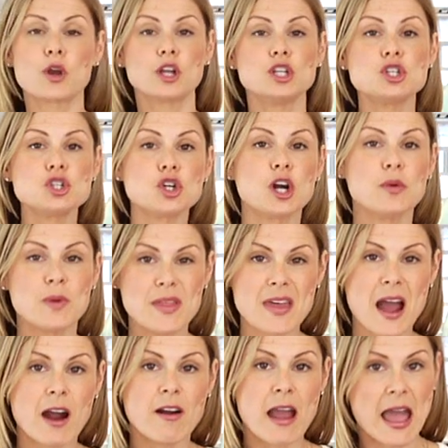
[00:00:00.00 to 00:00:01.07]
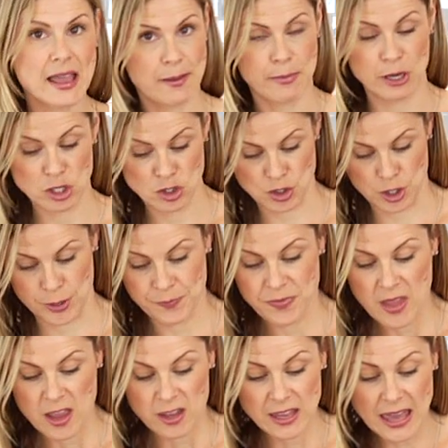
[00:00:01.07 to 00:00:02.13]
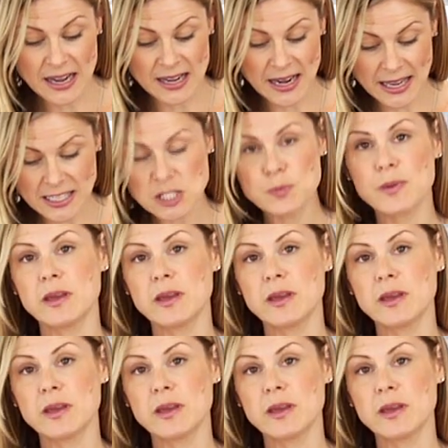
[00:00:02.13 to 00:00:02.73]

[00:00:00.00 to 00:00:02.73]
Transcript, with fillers: we're gonna start with our egg mixture. Get a nice